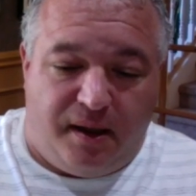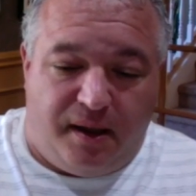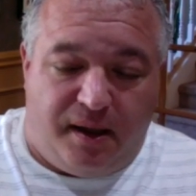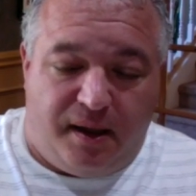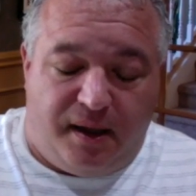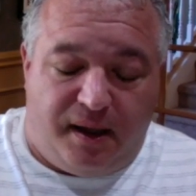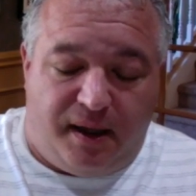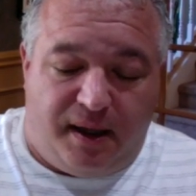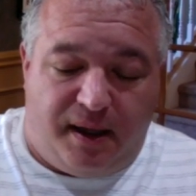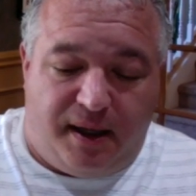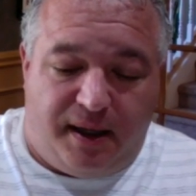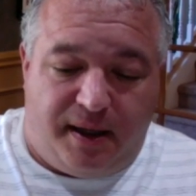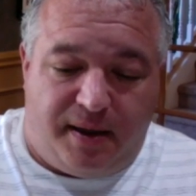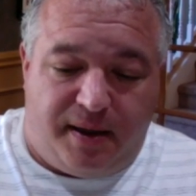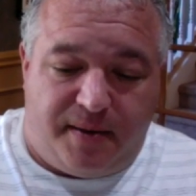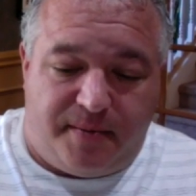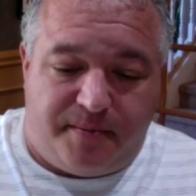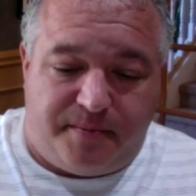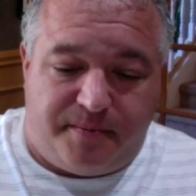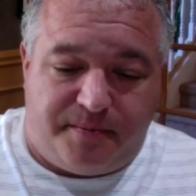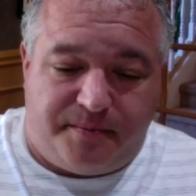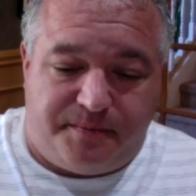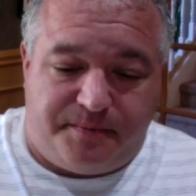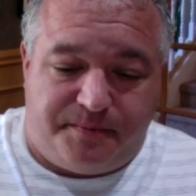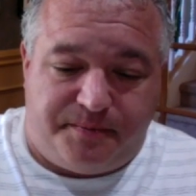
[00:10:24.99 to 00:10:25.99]

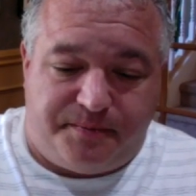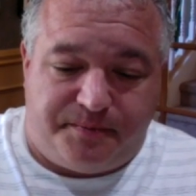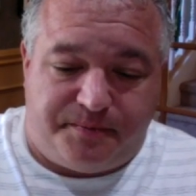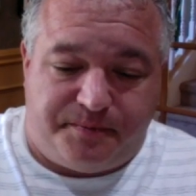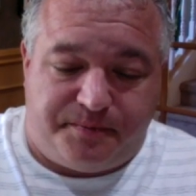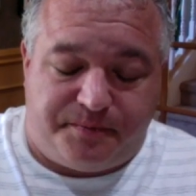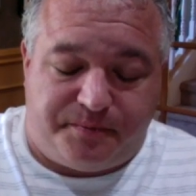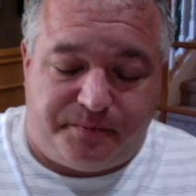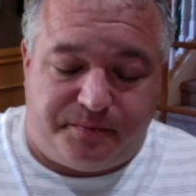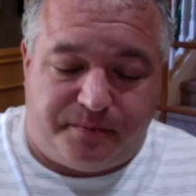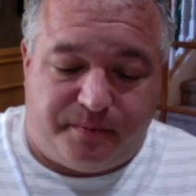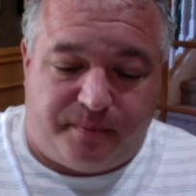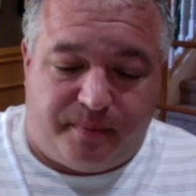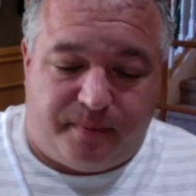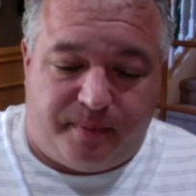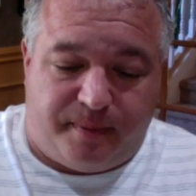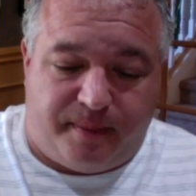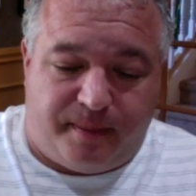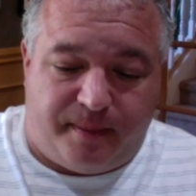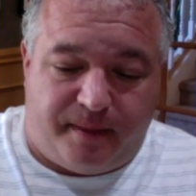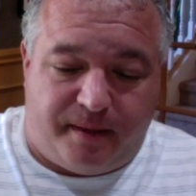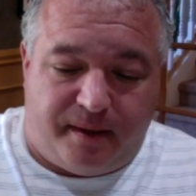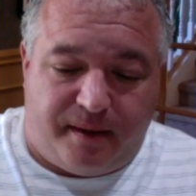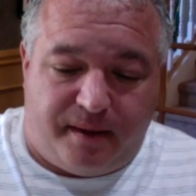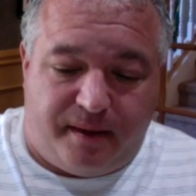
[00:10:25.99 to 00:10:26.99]
Um,
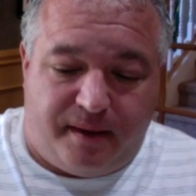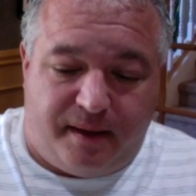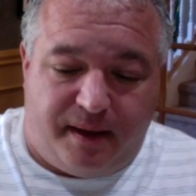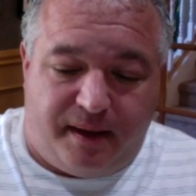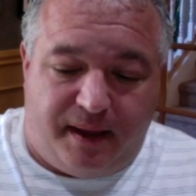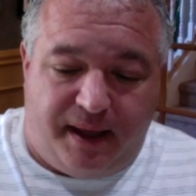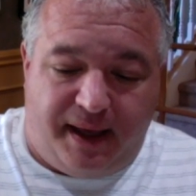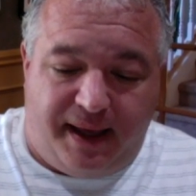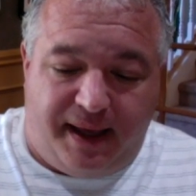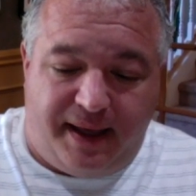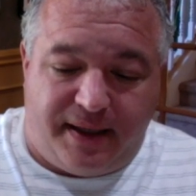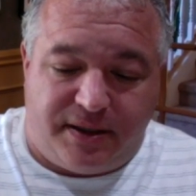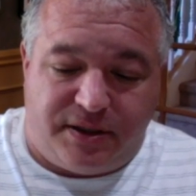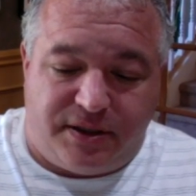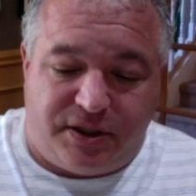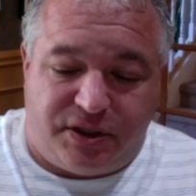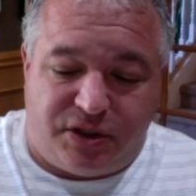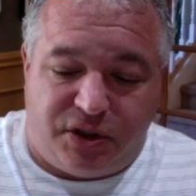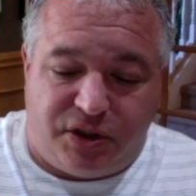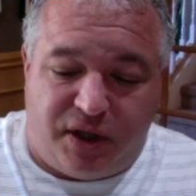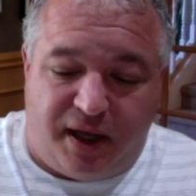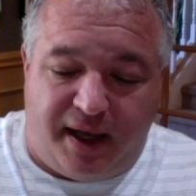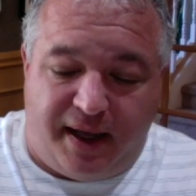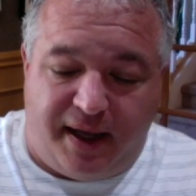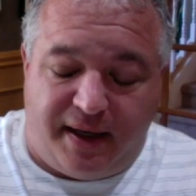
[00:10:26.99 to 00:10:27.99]
and
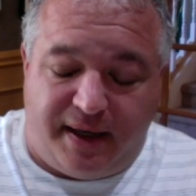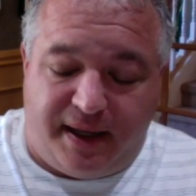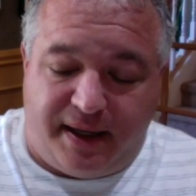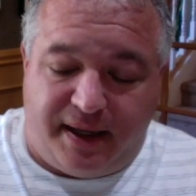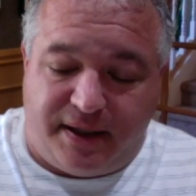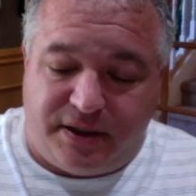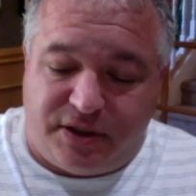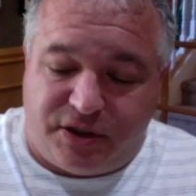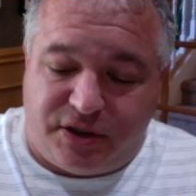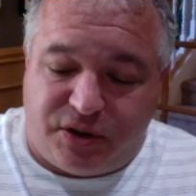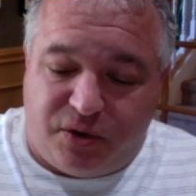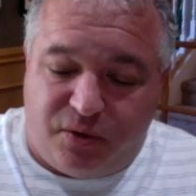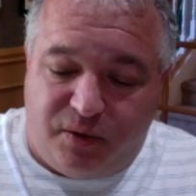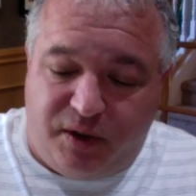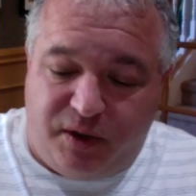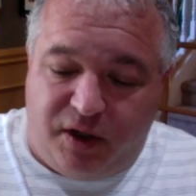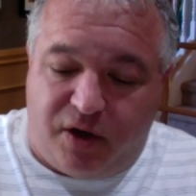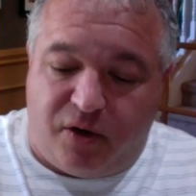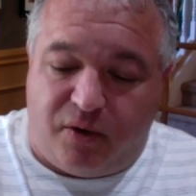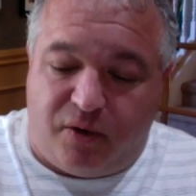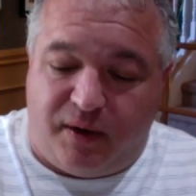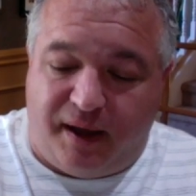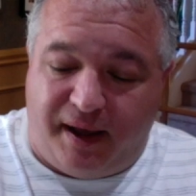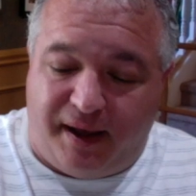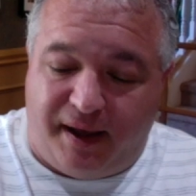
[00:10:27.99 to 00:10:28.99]
so, and, and so, you
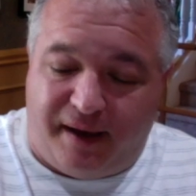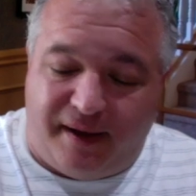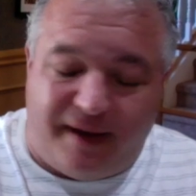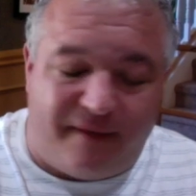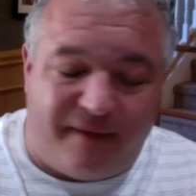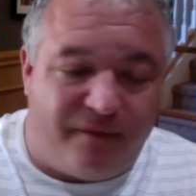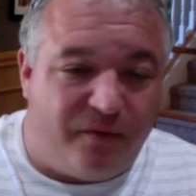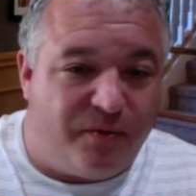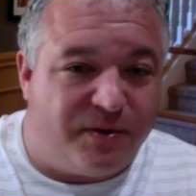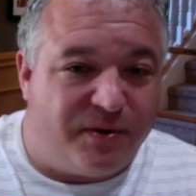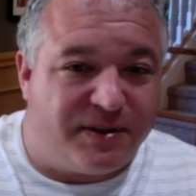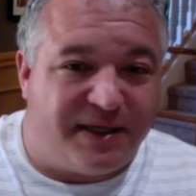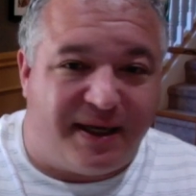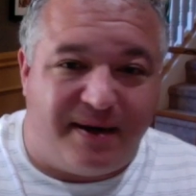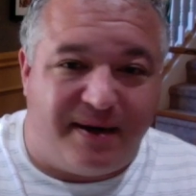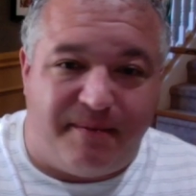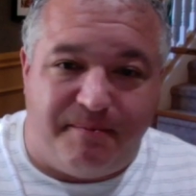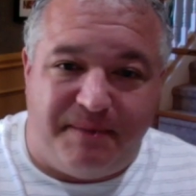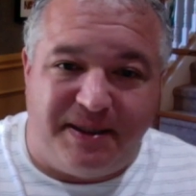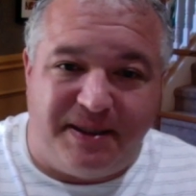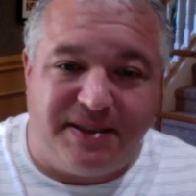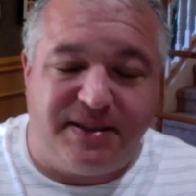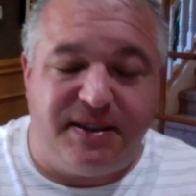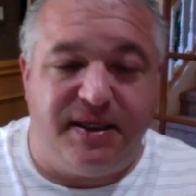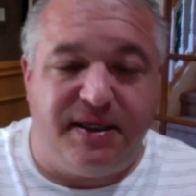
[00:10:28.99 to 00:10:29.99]
know, yeah, everyone's kind of
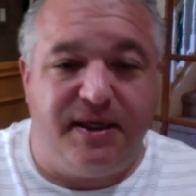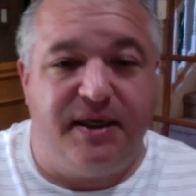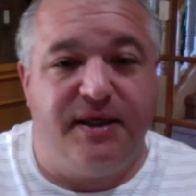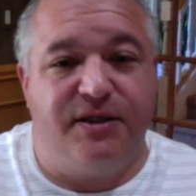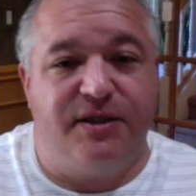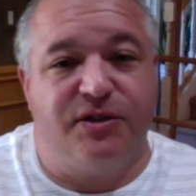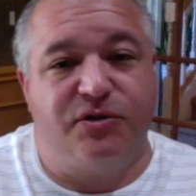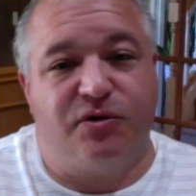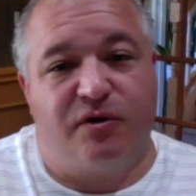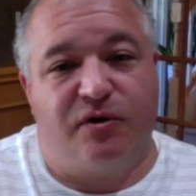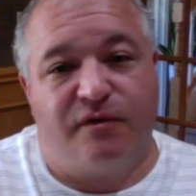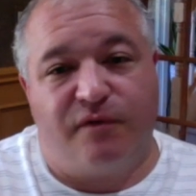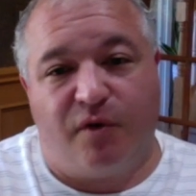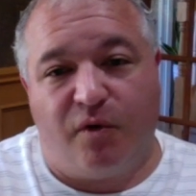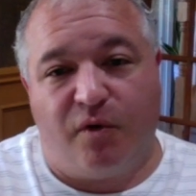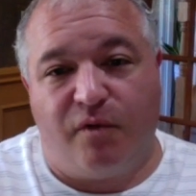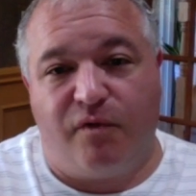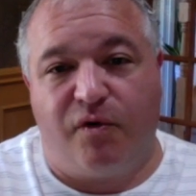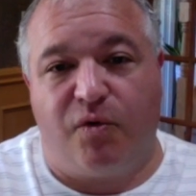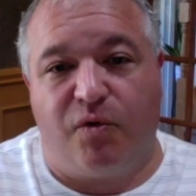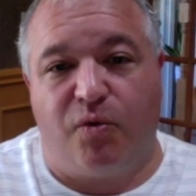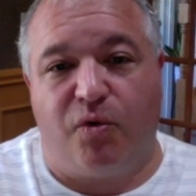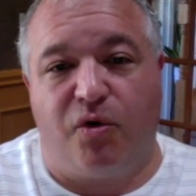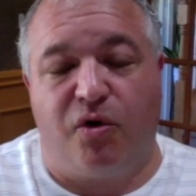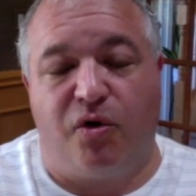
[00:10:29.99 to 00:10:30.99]
busy, sort of
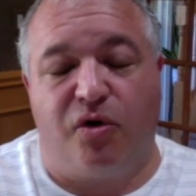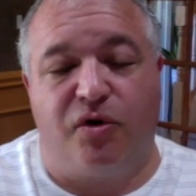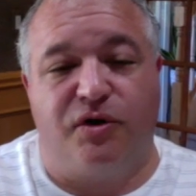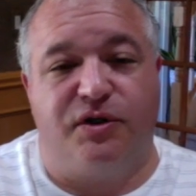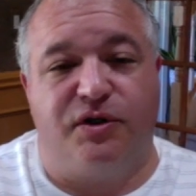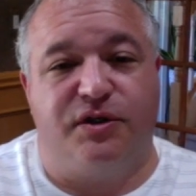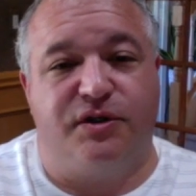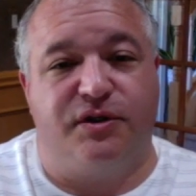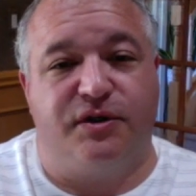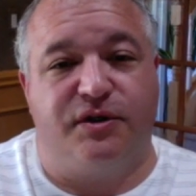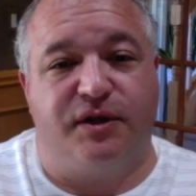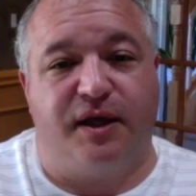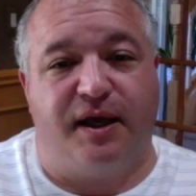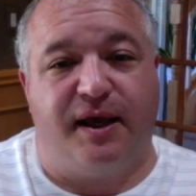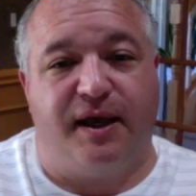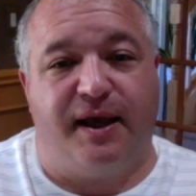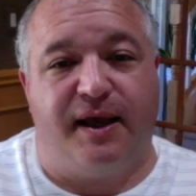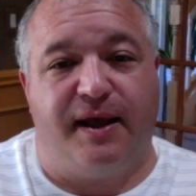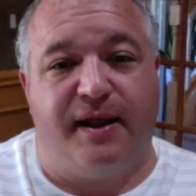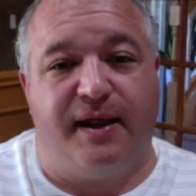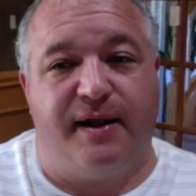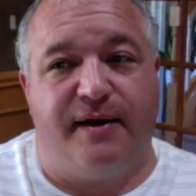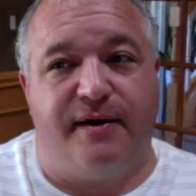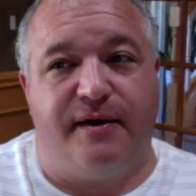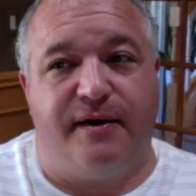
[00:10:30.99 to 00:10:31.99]
overworked,
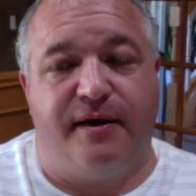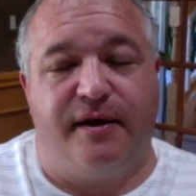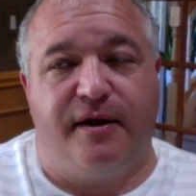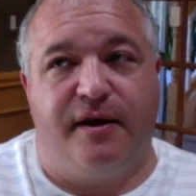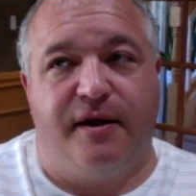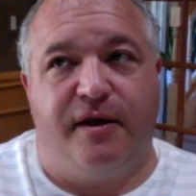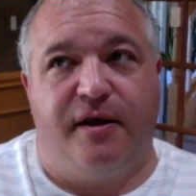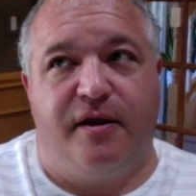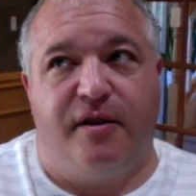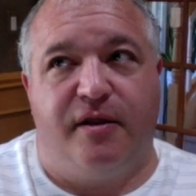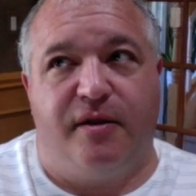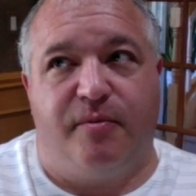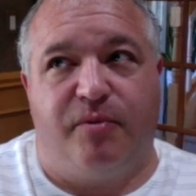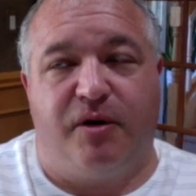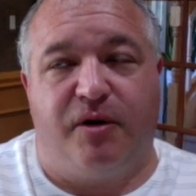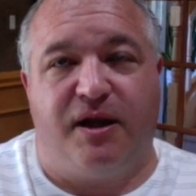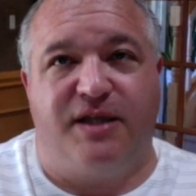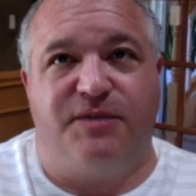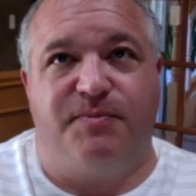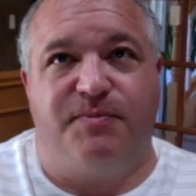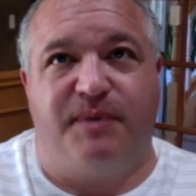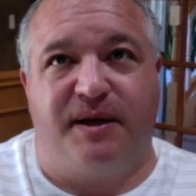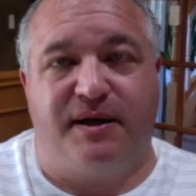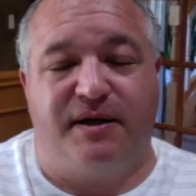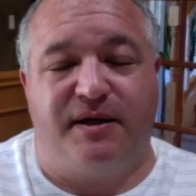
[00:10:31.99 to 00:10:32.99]
and, the
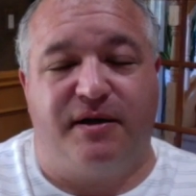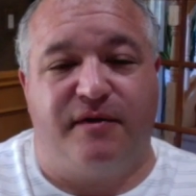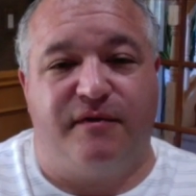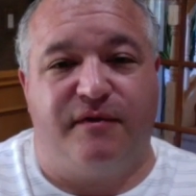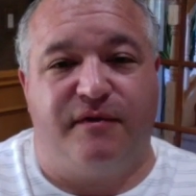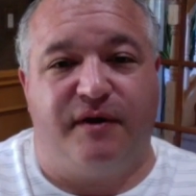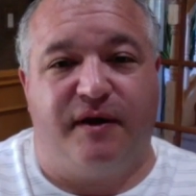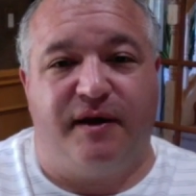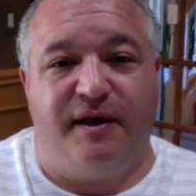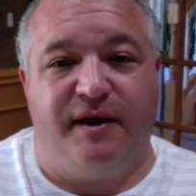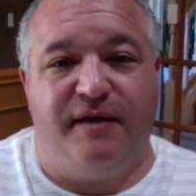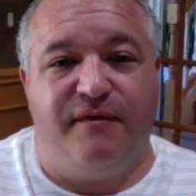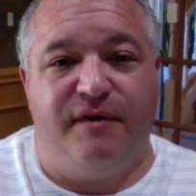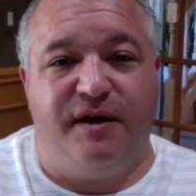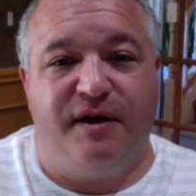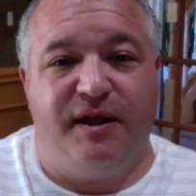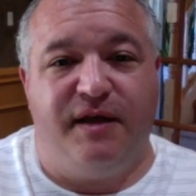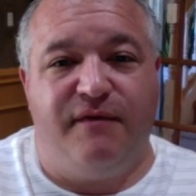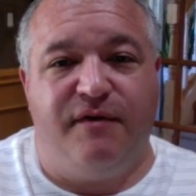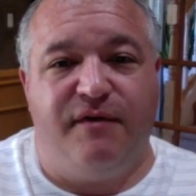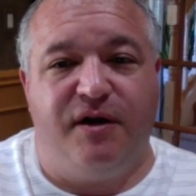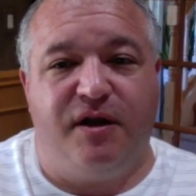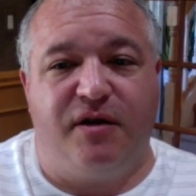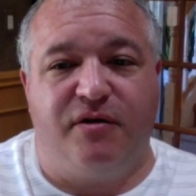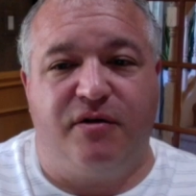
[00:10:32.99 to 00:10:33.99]
prospect of you know, even
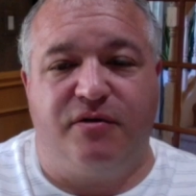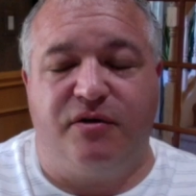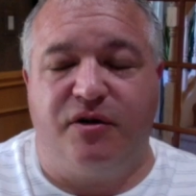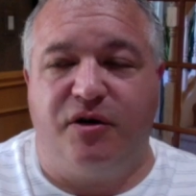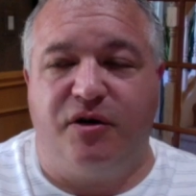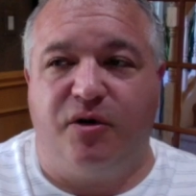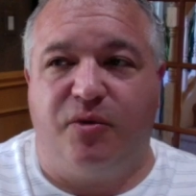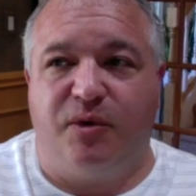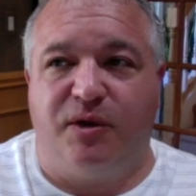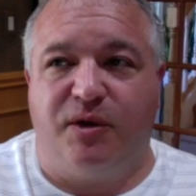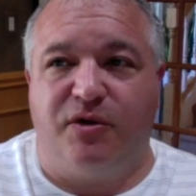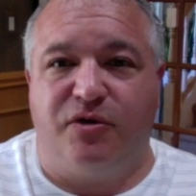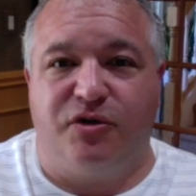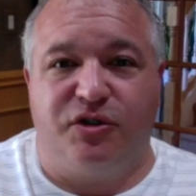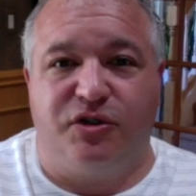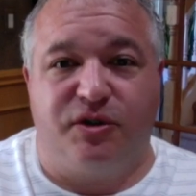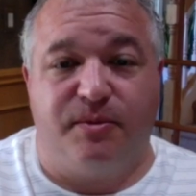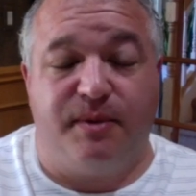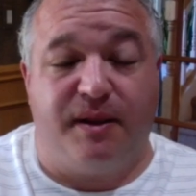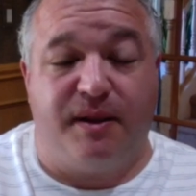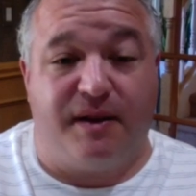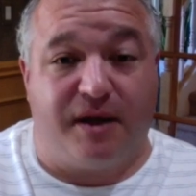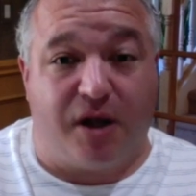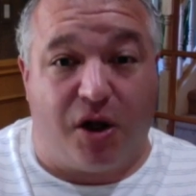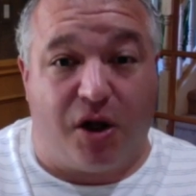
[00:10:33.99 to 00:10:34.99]
even a you know what looks to
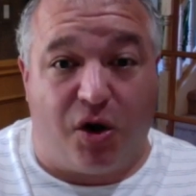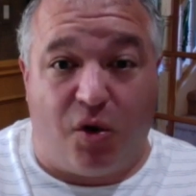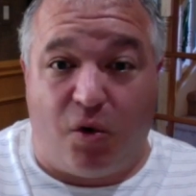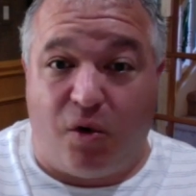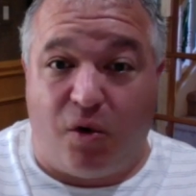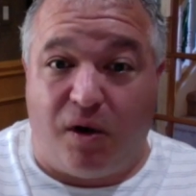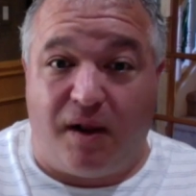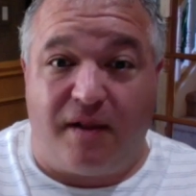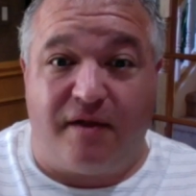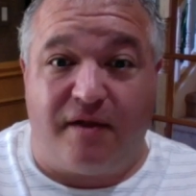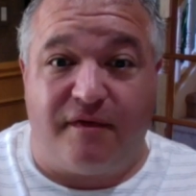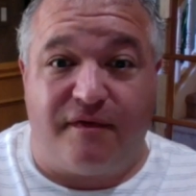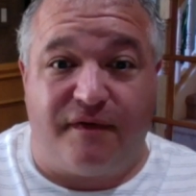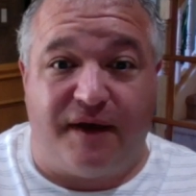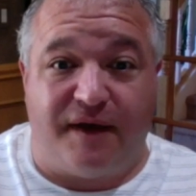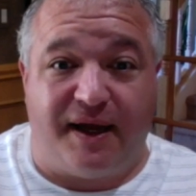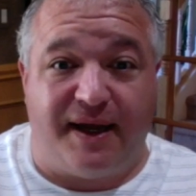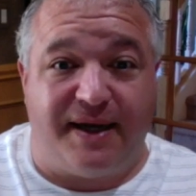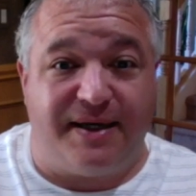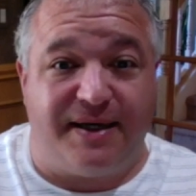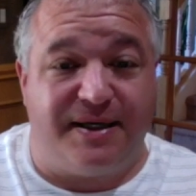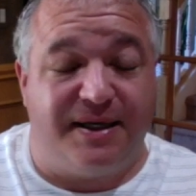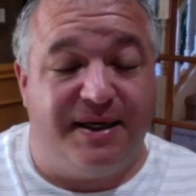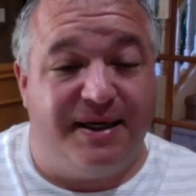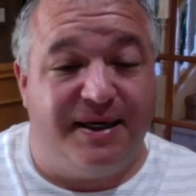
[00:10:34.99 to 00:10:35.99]
be like a
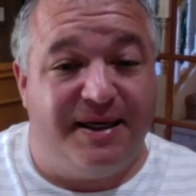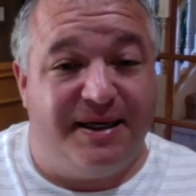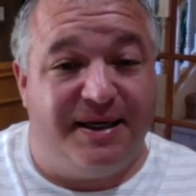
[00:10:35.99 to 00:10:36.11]
qualified,